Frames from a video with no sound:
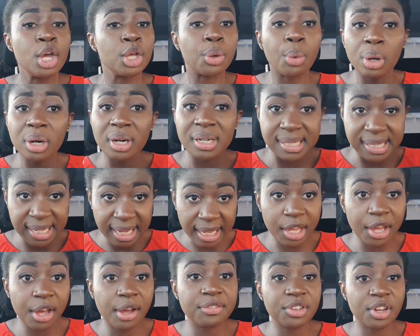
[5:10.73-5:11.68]
you want to take
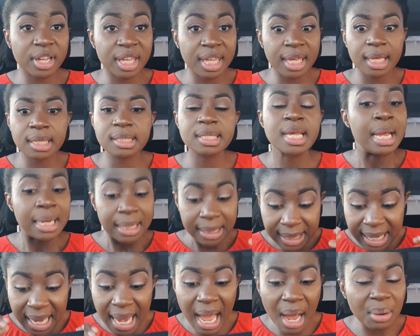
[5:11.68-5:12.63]
care of your kids,
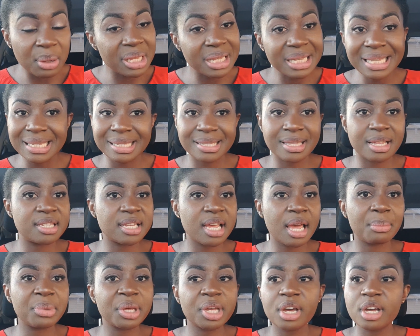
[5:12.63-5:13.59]
now is the
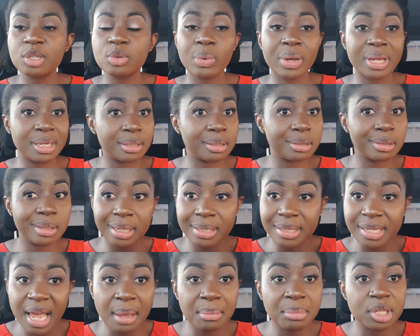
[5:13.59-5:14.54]
time, because when the
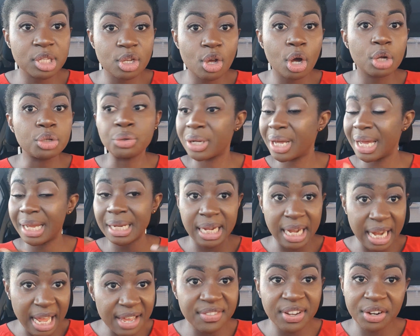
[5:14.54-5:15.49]
time is gone, you can
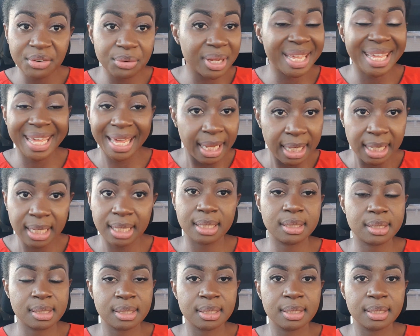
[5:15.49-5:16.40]
never regain it.